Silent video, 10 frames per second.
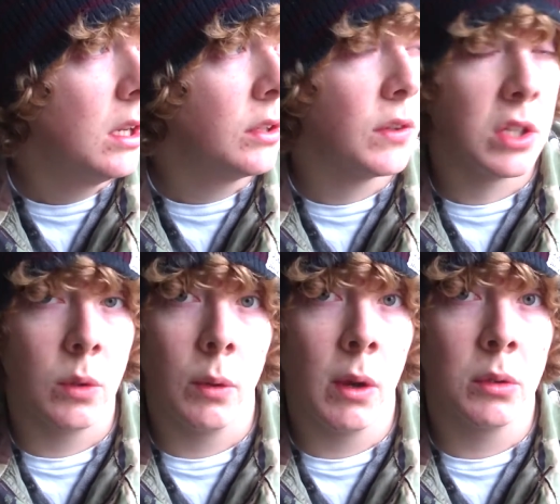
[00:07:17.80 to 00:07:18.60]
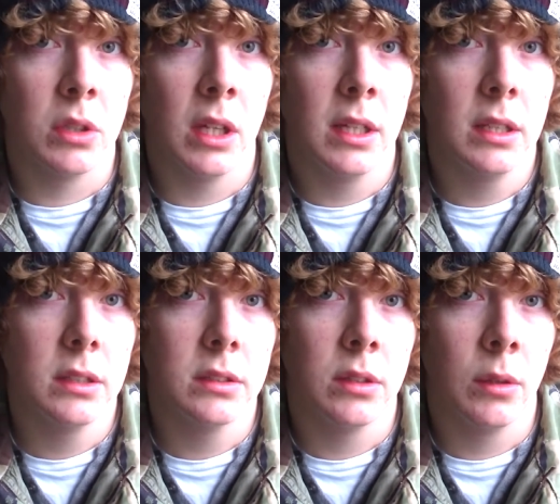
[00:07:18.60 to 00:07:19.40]
it's fishing quite well today.
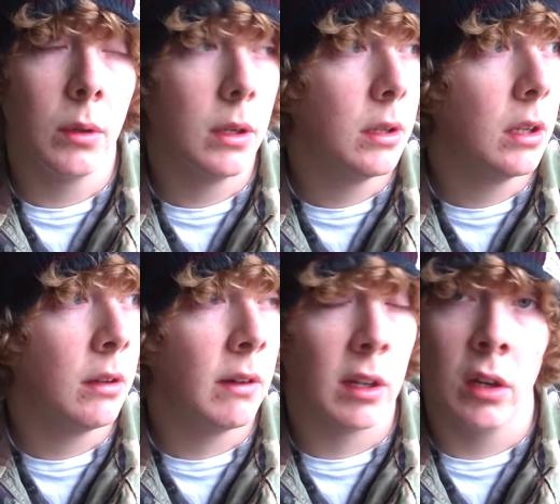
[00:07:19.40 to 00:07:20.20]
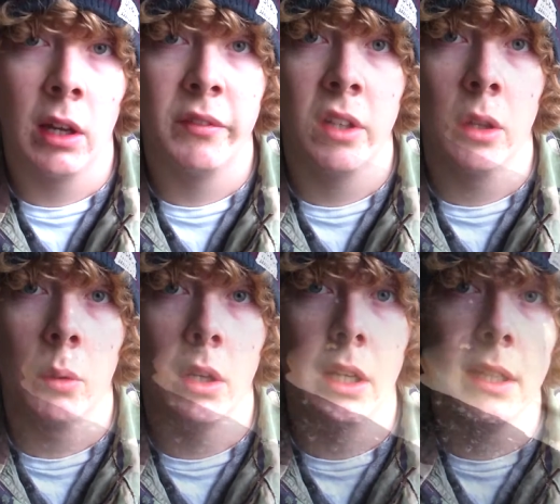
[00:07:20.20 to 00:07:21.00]
So uh, I reckon I'll have another one at